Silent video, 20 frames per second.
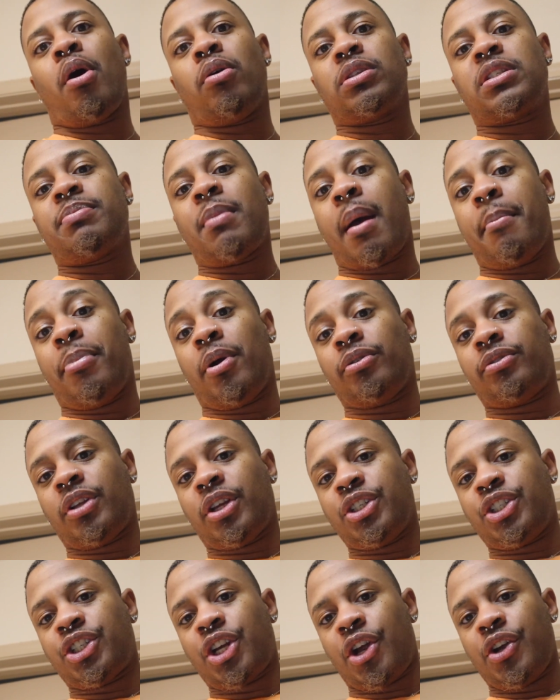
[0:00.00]
post my
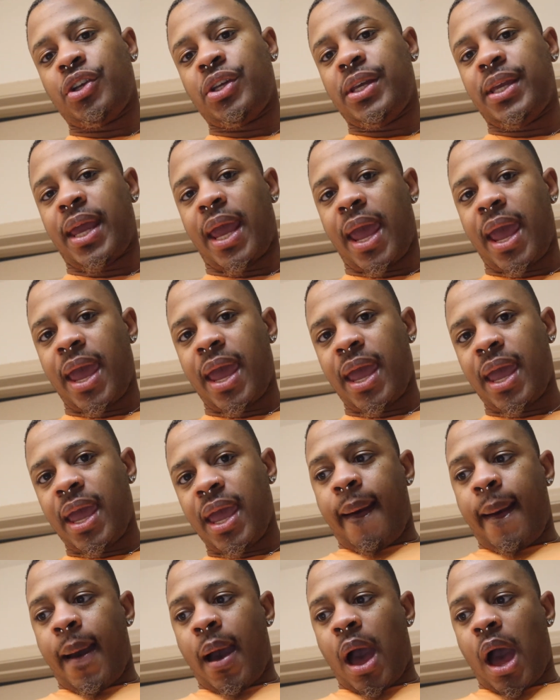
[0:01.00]
birthday shirt yet.
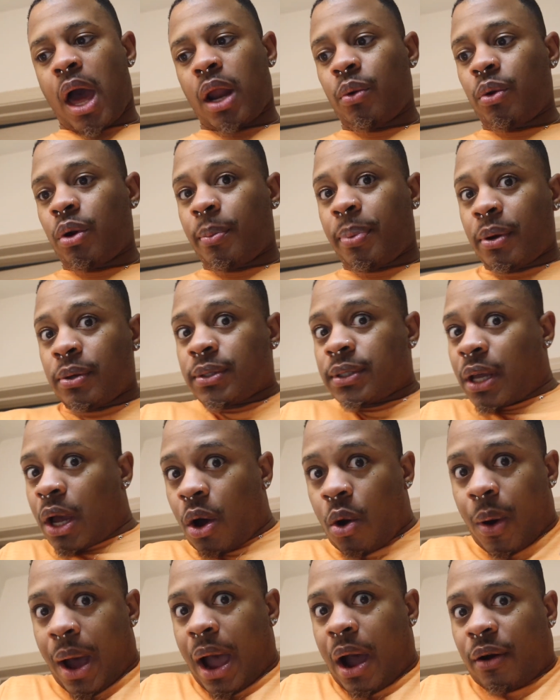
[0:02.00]
I don't want to post the
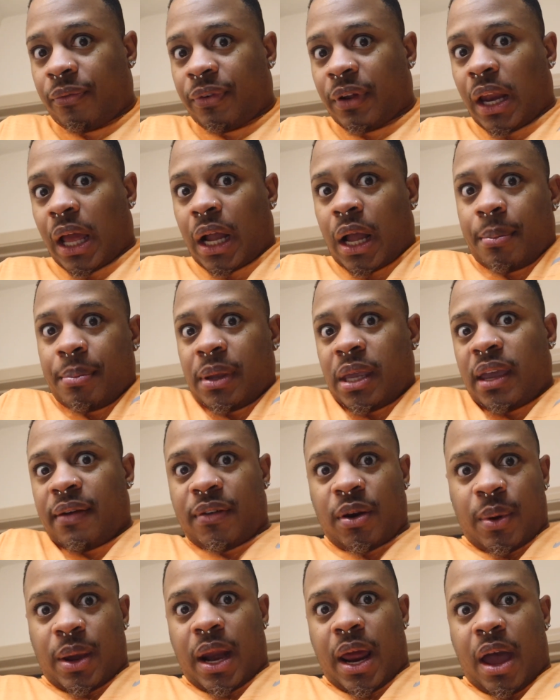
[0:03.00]
whole outfit like I'm
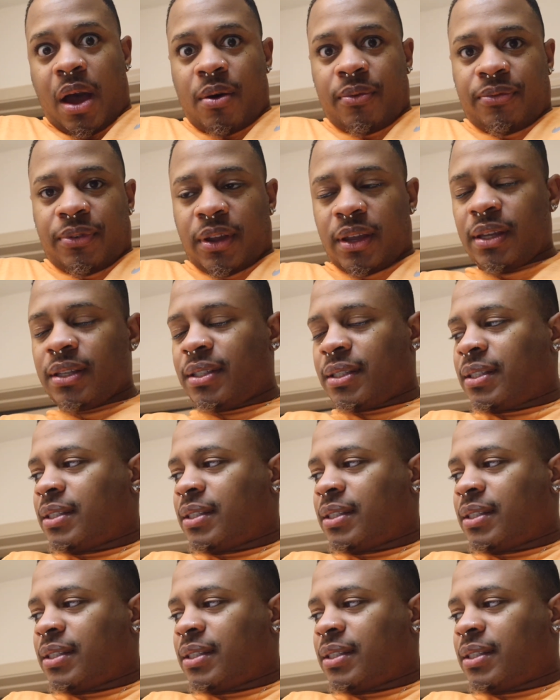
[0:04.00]
giving away the outfit.